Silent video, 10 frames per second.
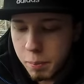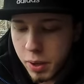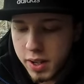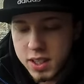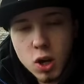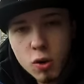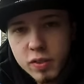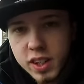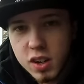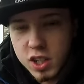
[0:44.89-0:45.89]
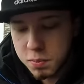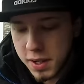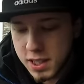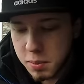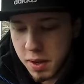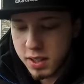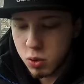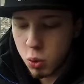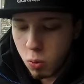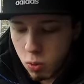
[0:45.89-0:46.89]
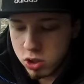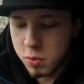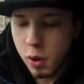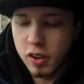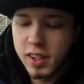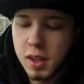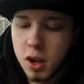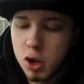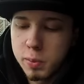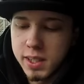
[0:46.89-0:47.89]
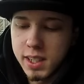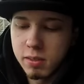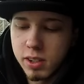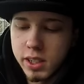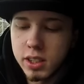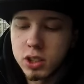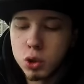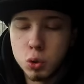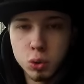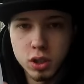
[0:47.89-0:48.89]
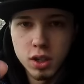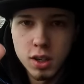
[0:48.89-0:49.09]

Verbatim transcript: but this whole video is basically about this awesome OBD reader called